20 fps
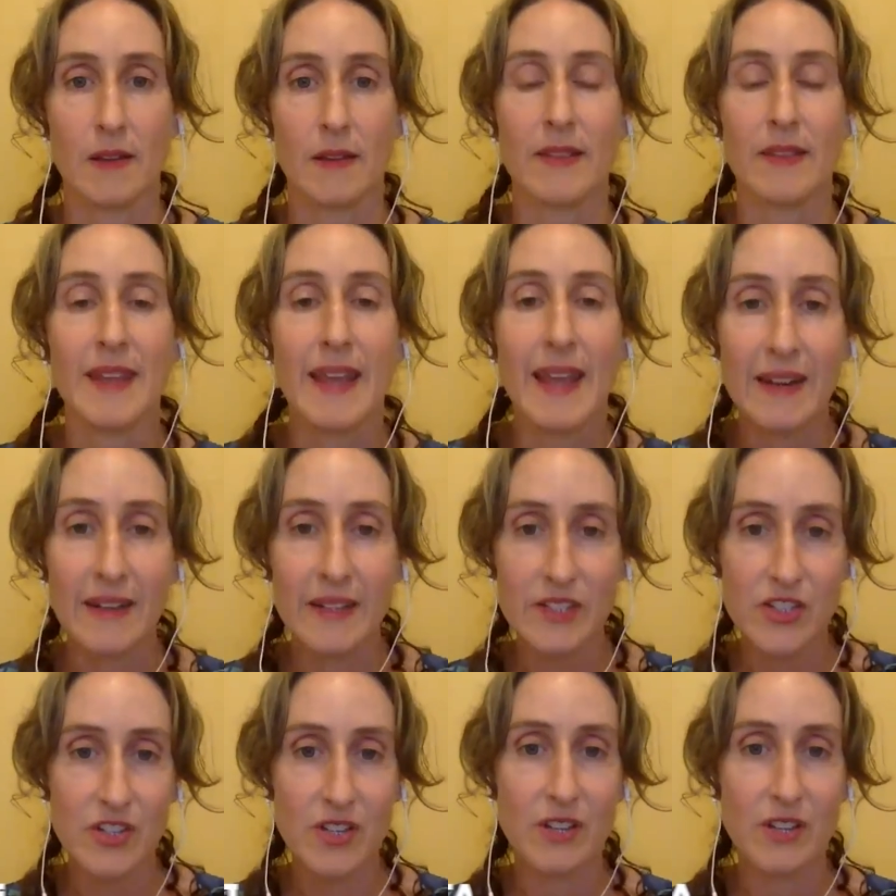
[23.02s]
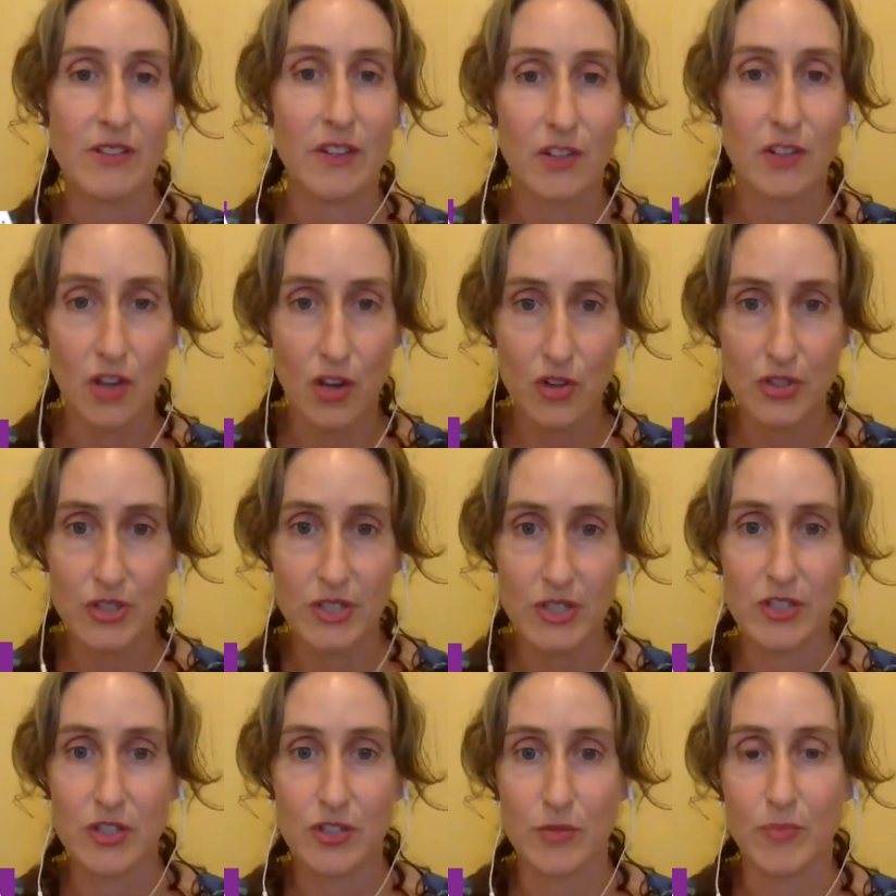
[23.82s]
the energy that goes
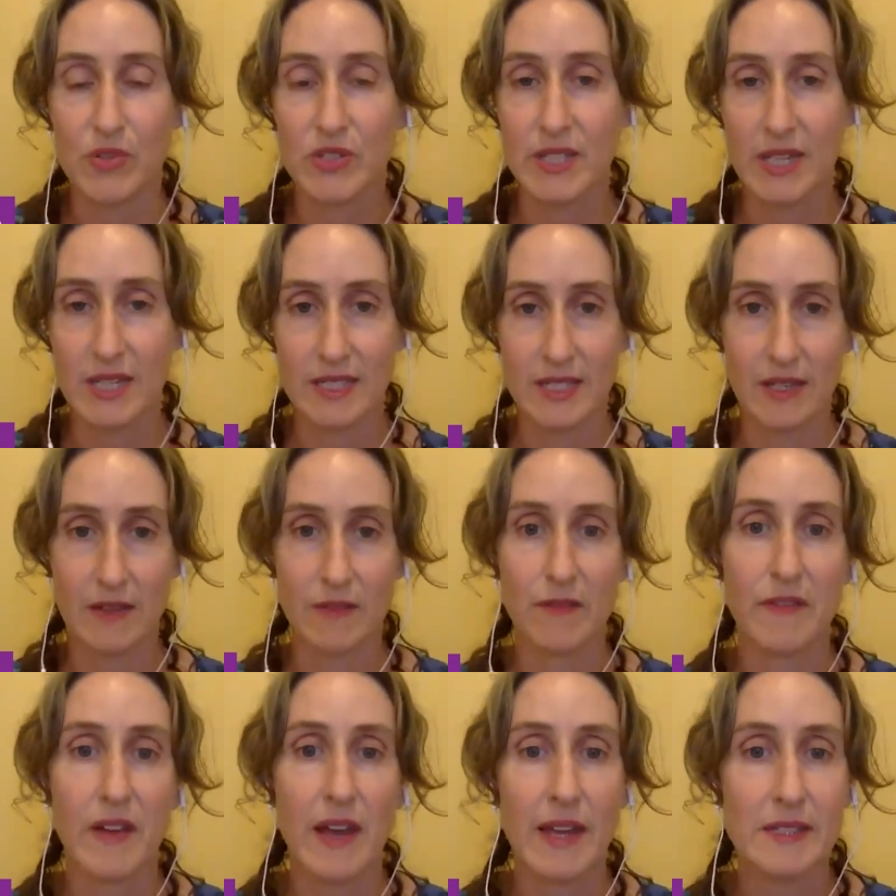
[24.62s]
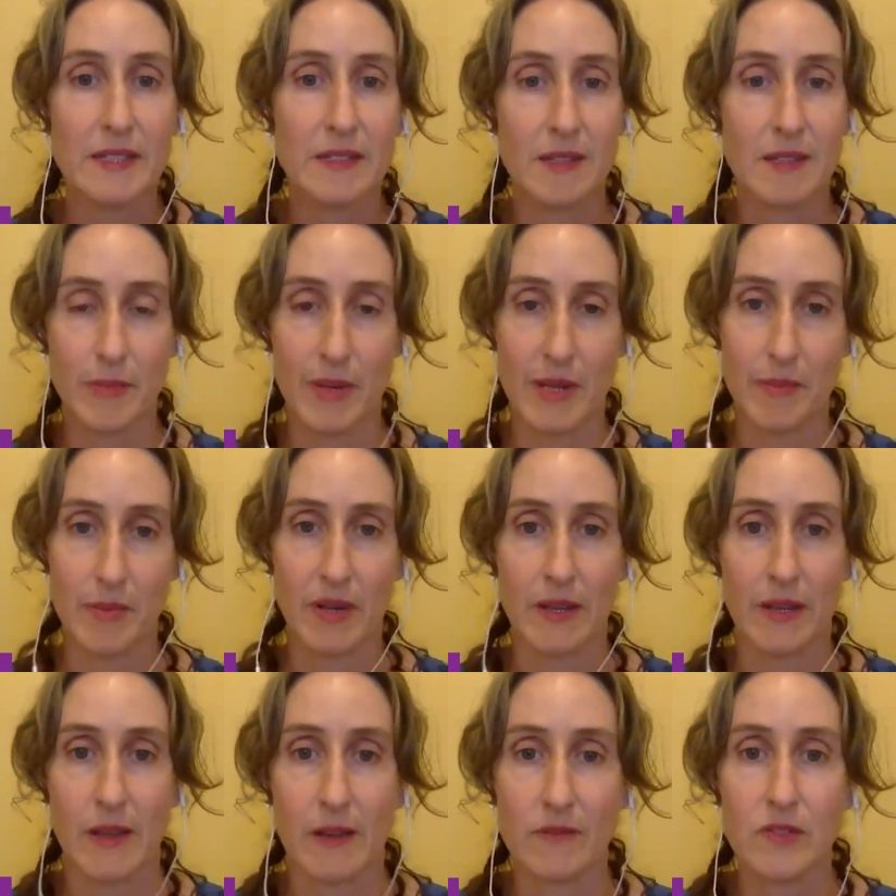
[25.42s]
into presenting a face that people
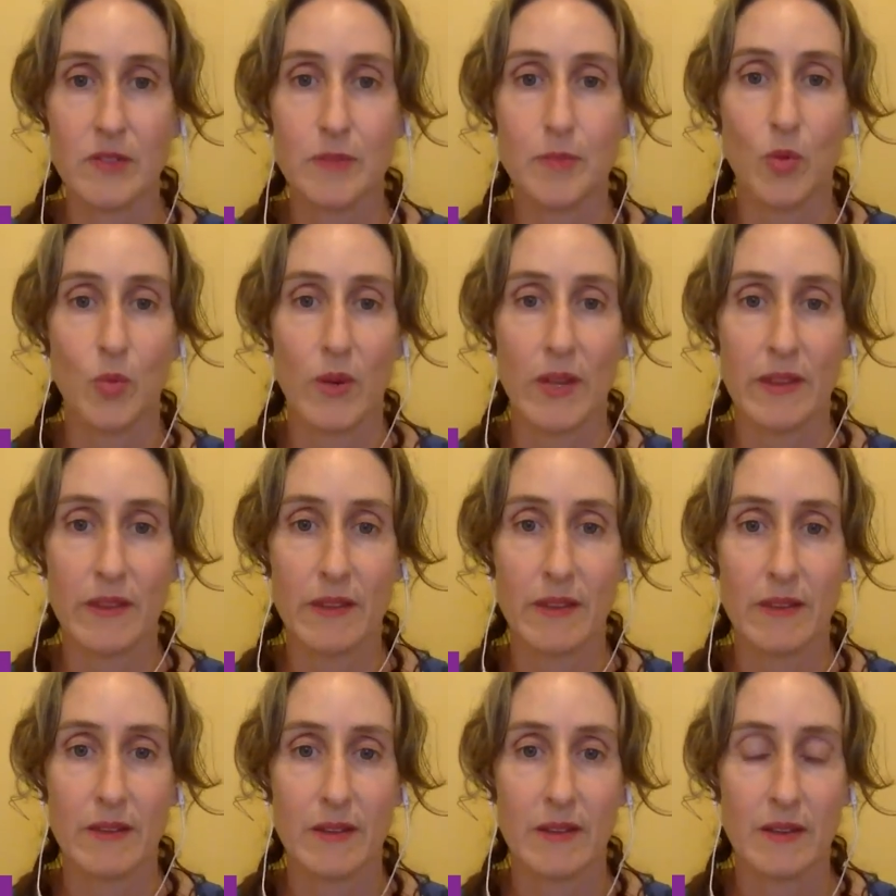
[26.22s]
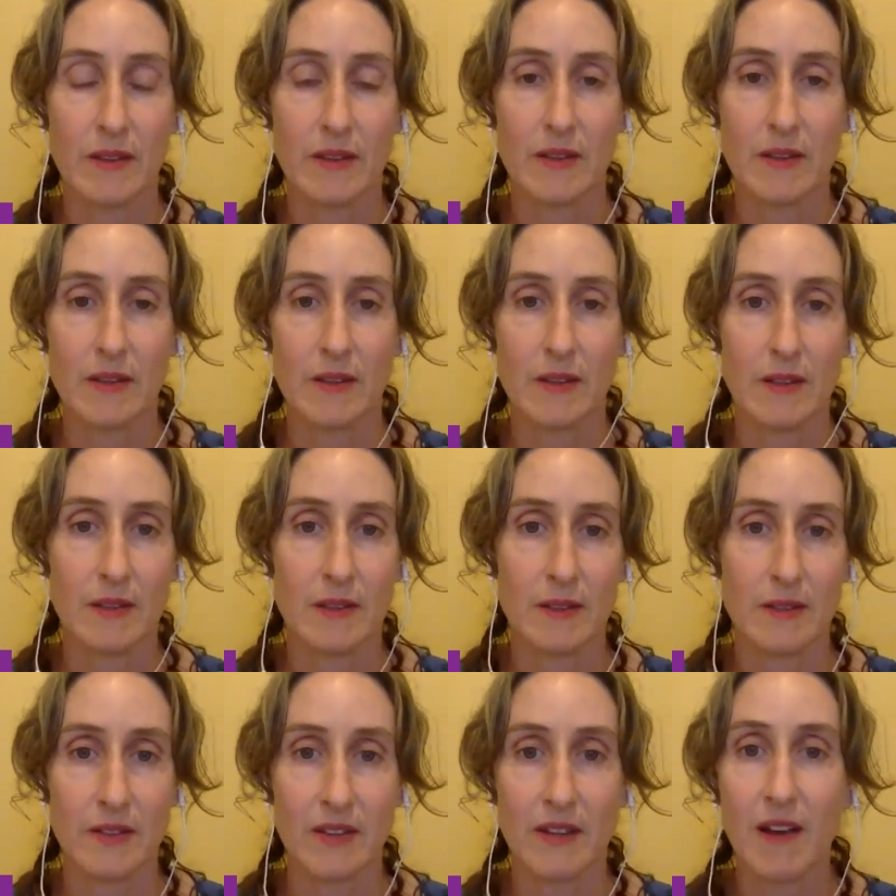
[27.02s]
are comfortable with.
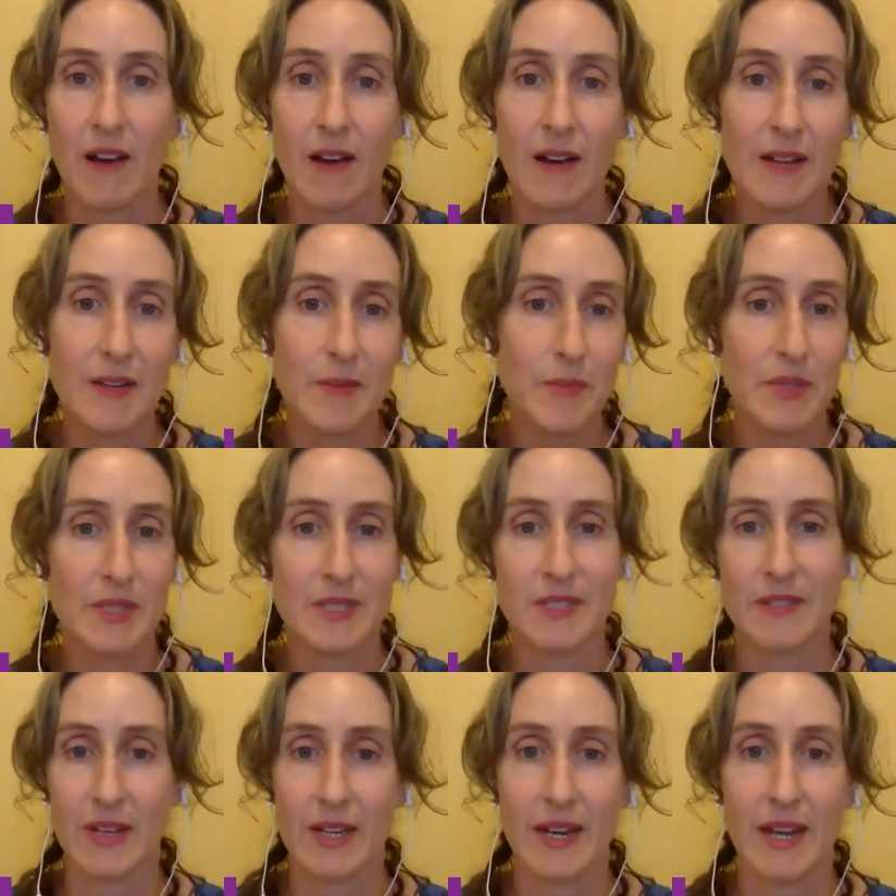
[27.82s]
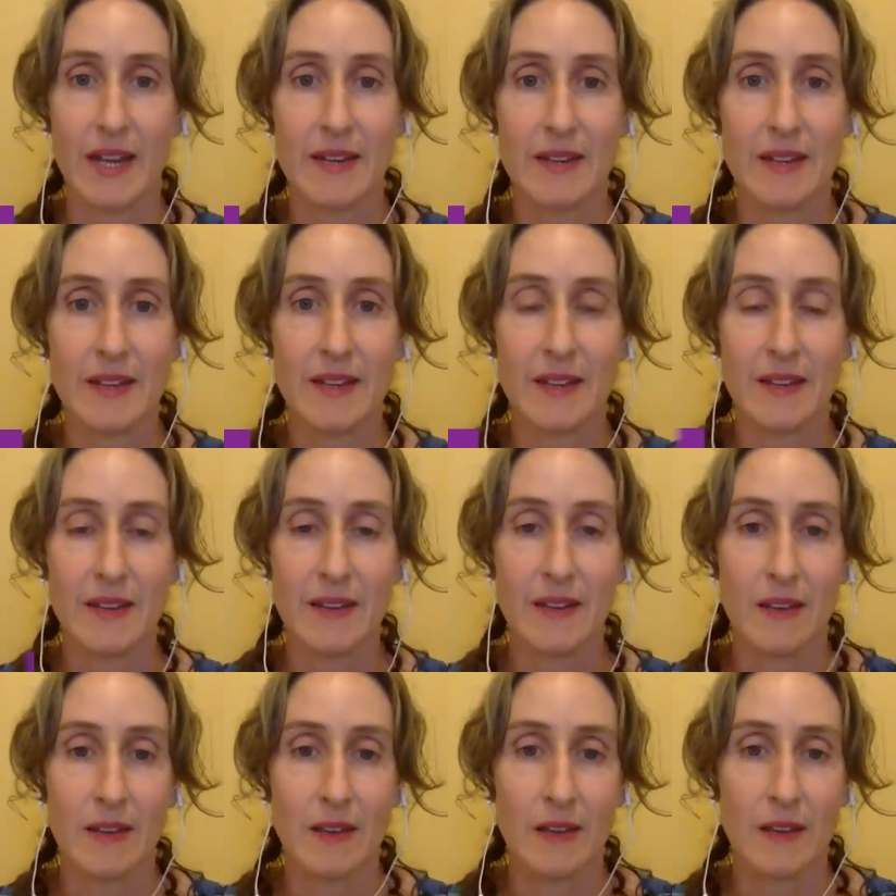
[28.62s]
The kind Pacific lady.
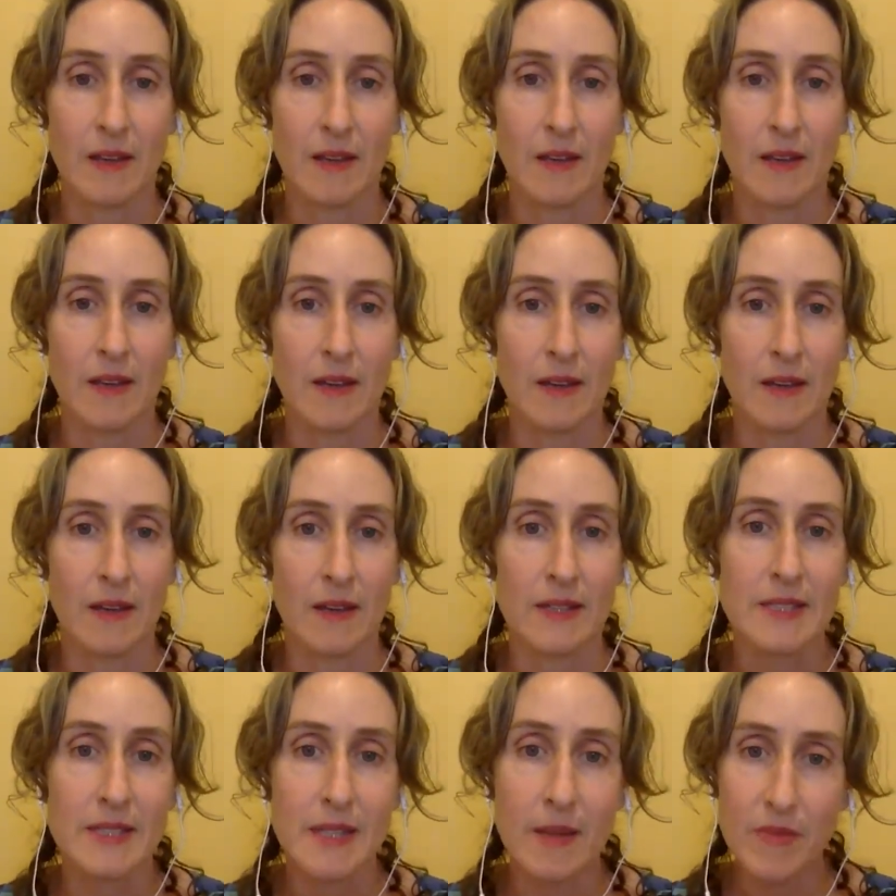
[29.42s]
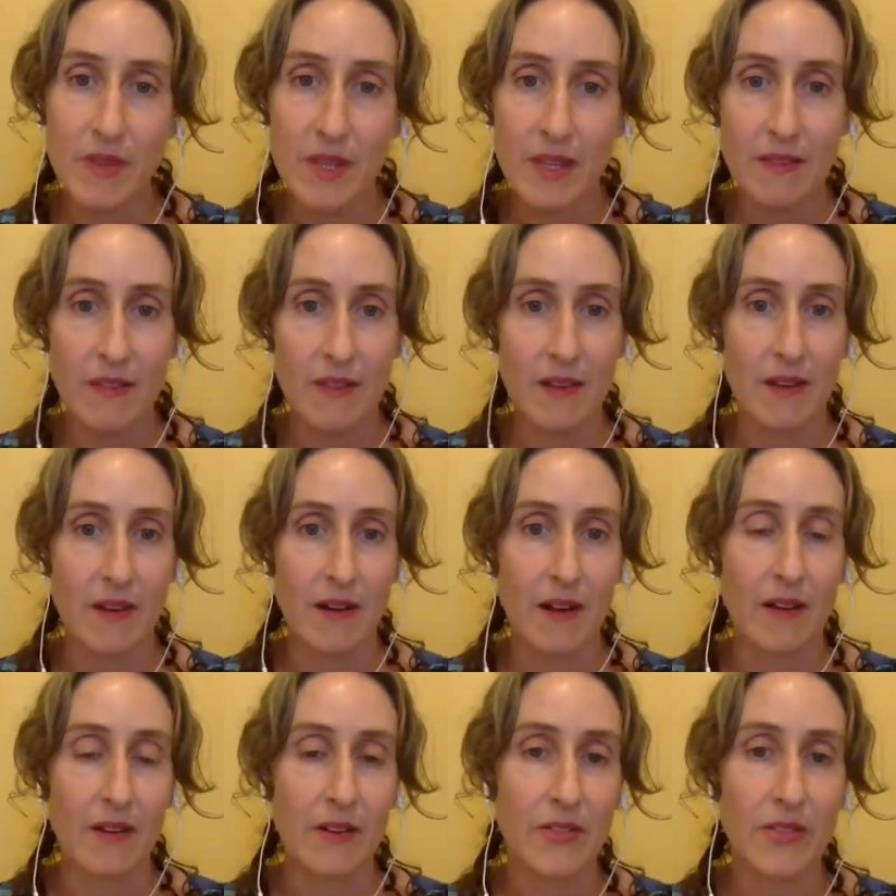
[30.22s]
It's something that
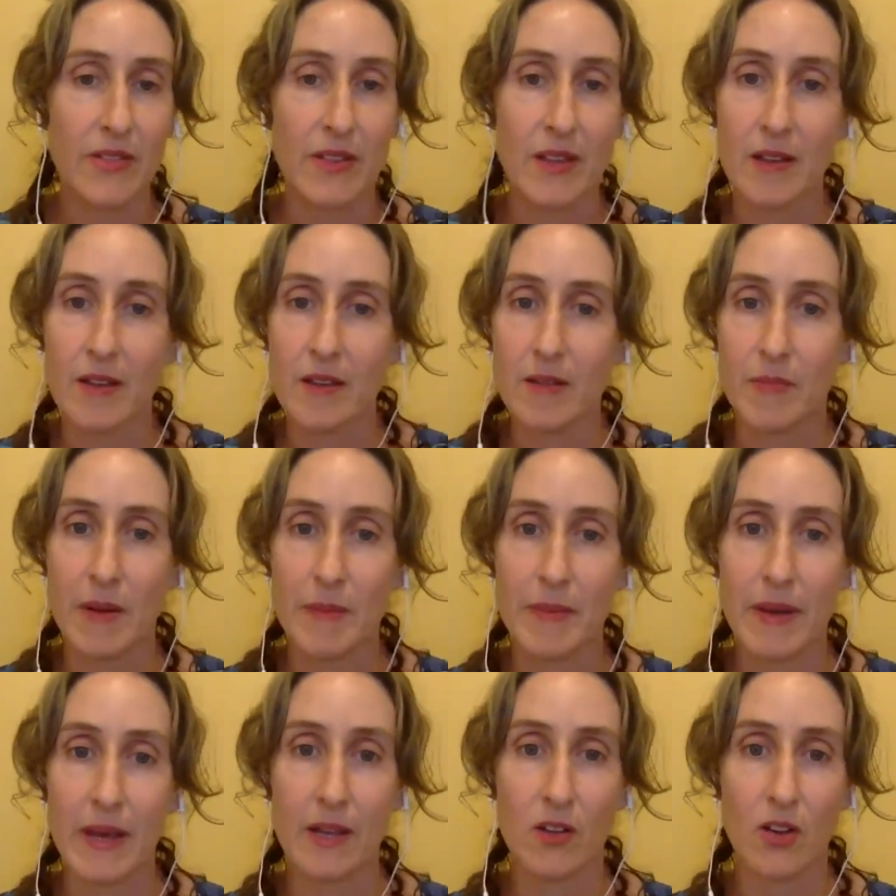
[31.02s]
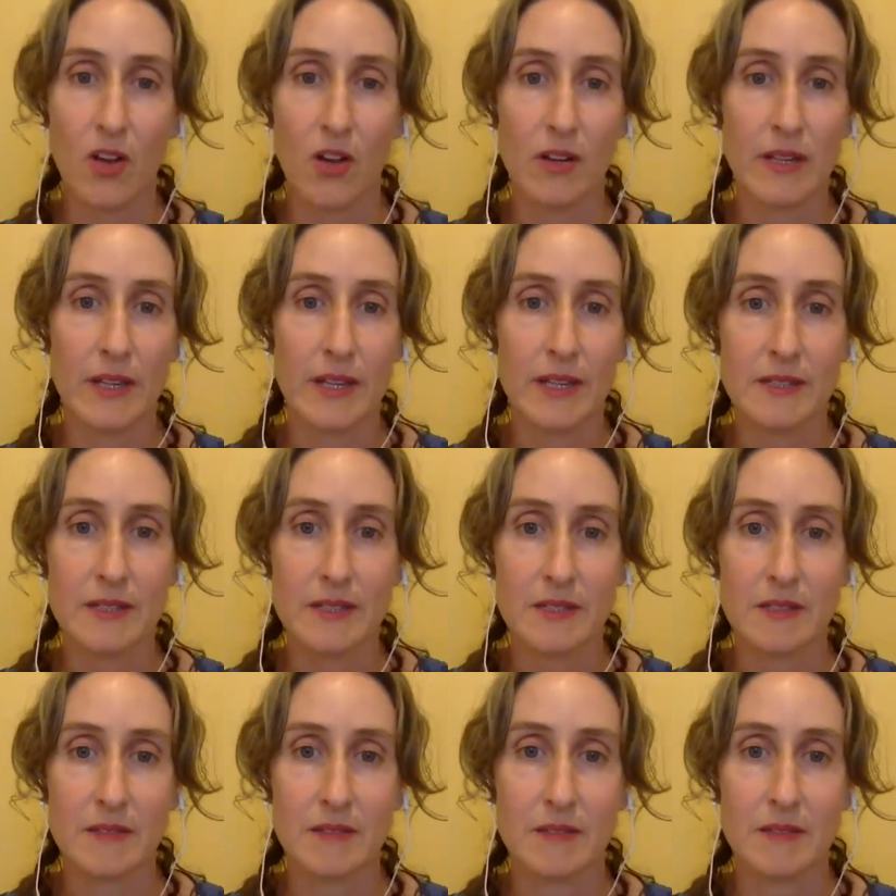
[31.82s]
I don't think my male
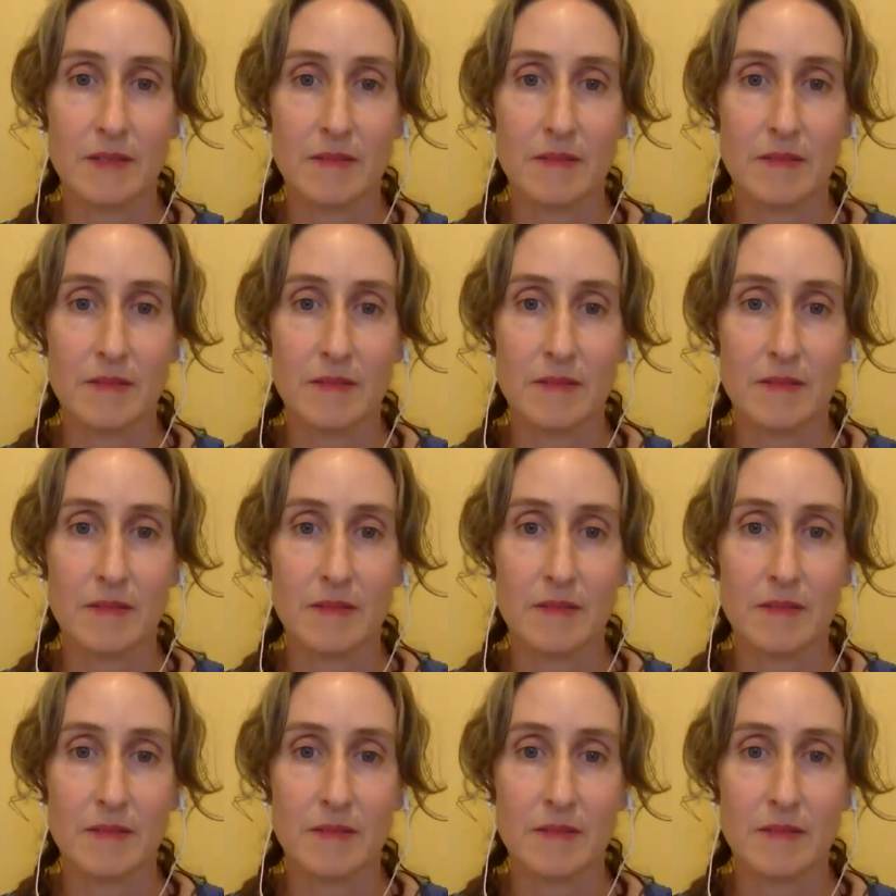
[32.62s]
colleagues,